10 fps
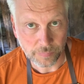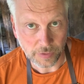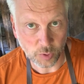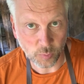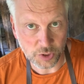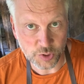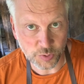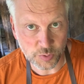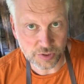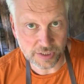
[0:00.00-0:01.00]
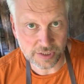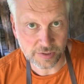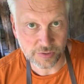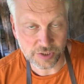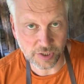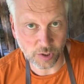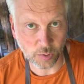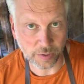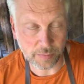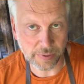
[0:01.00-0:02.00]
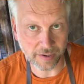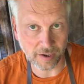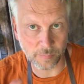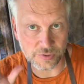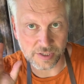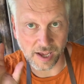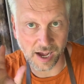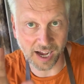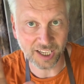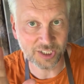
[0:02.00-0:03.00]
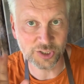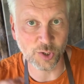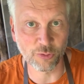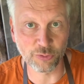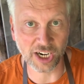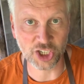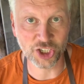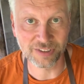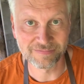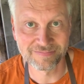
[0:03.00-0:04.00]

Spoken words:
You want to use this so it becomes so fresh.